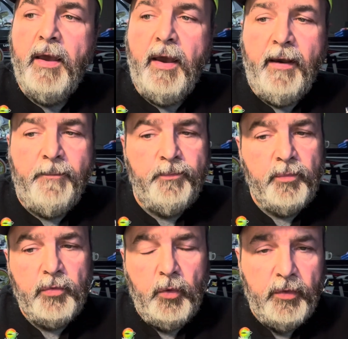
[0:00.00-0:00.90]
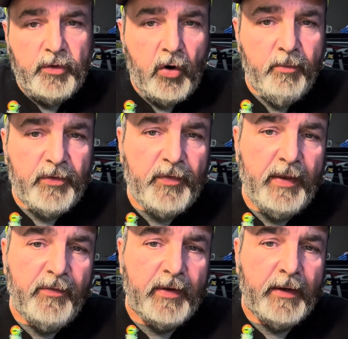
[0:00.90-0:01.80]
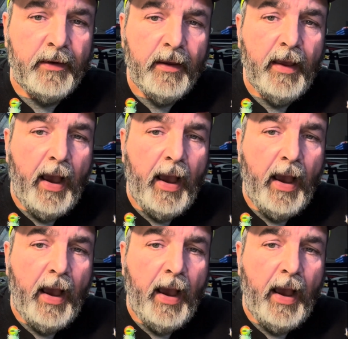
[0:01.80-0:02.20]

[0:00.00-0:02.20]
through the tournament season.